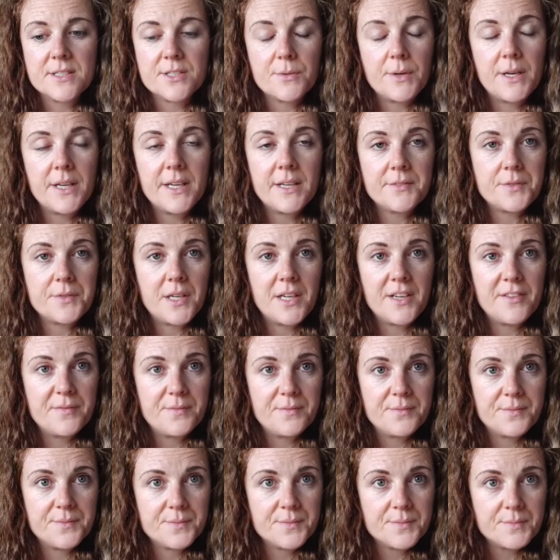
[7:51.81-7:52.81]
So I've
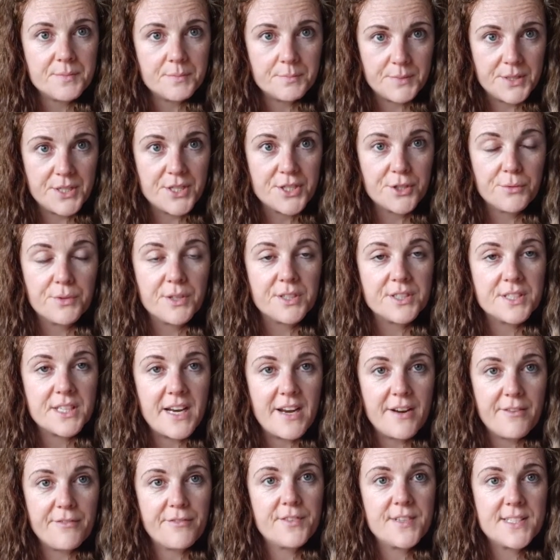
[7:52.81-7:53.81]
been doing it
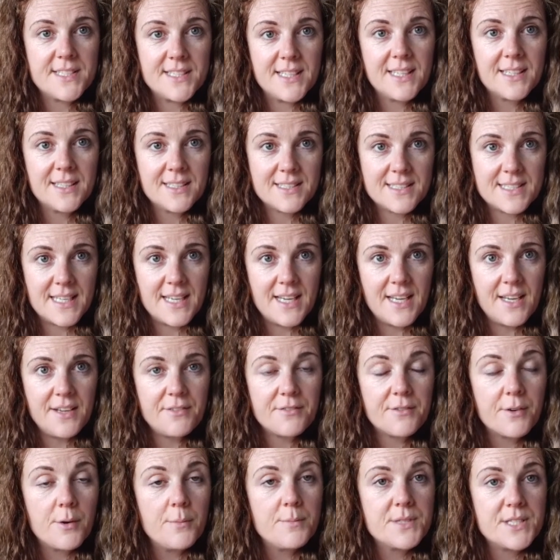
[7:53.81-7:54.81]
every single day
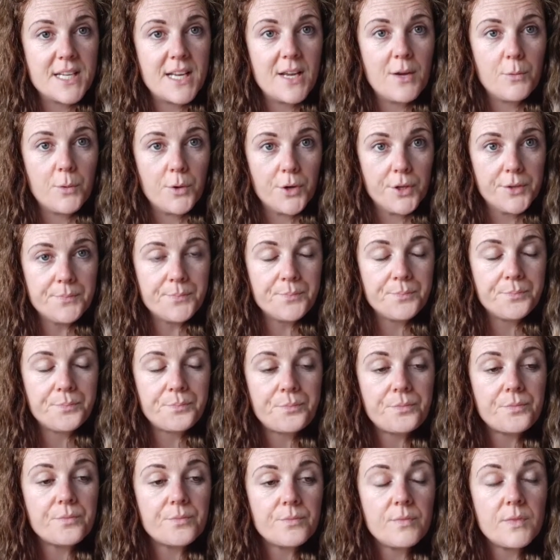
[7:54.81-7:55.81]
from day one
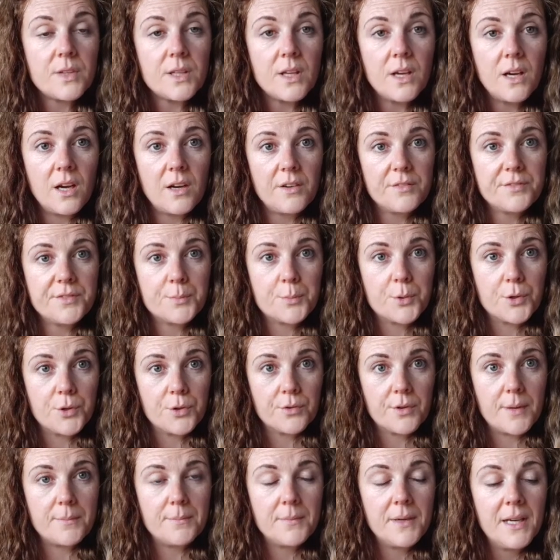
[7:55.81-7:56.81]
of the
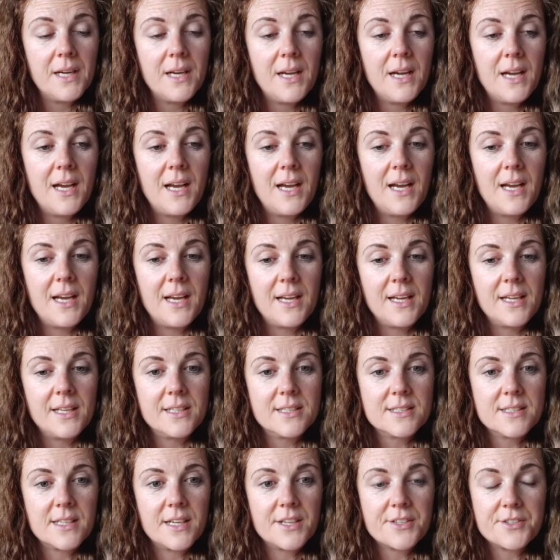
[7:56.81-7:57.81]
program,
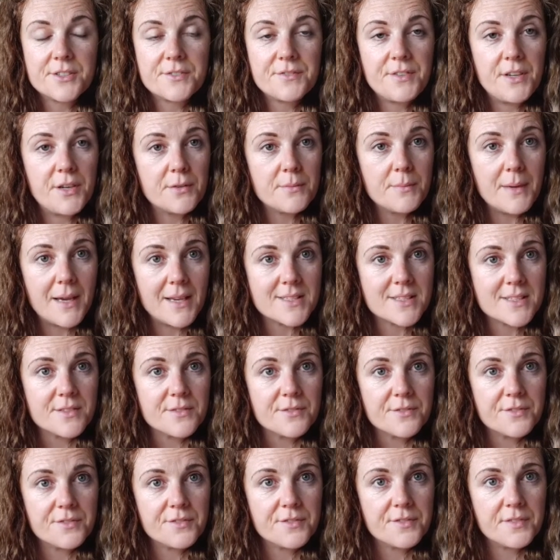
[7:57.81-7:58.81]
and I just found
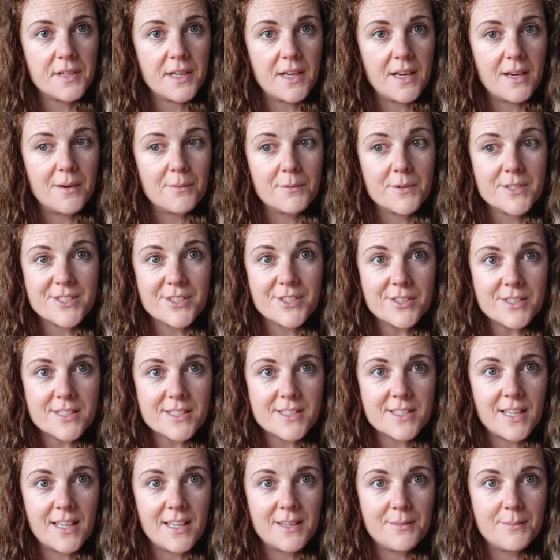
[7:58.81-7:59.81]
massive
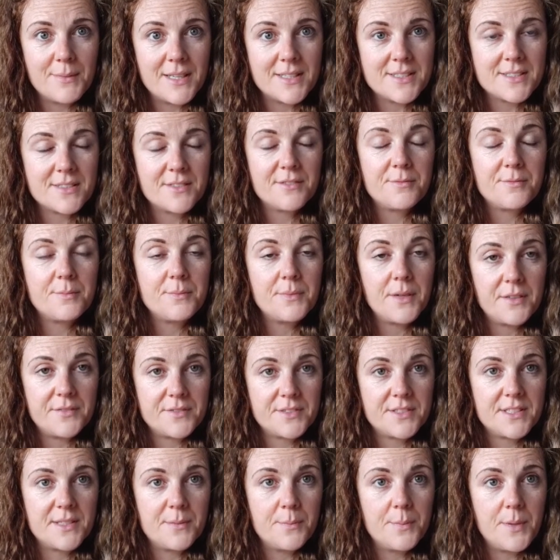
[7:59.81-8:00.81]
results and massive,
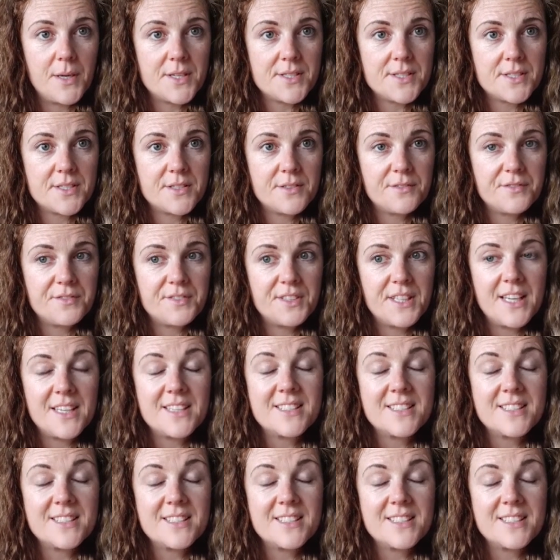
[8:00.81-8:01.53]
obviously, positive things